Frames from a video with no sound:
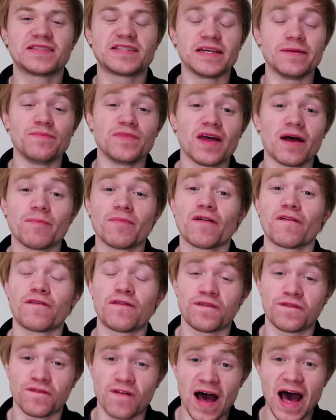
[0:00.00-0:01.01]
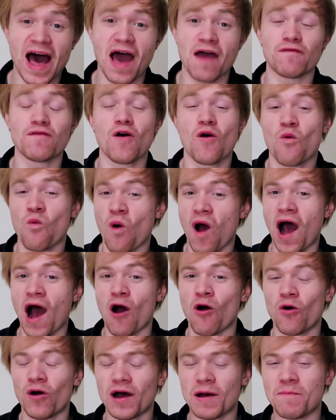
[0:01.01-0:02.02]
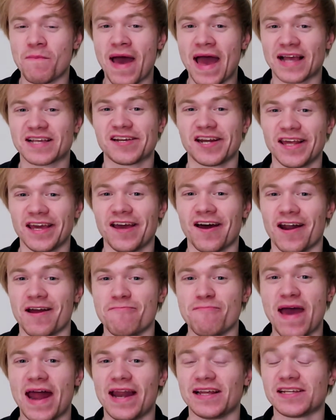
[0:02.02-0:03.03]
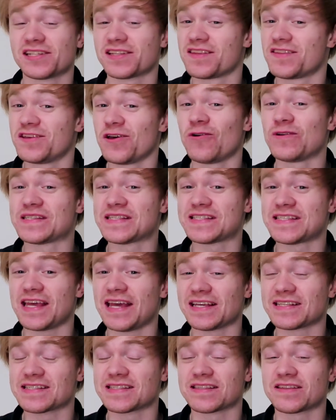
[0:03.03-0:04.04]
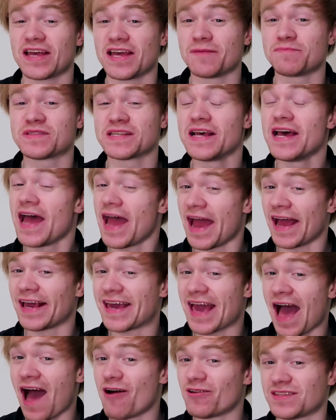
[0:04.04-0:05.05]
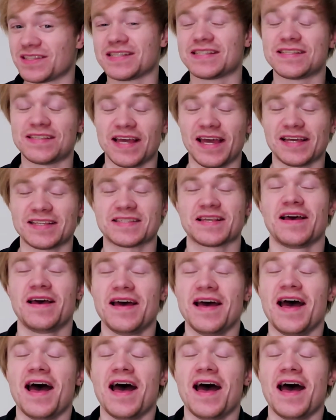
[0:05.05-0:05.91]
Tip number 5. Wow, I'm actually gonna manage to do 6 tips and count to 6.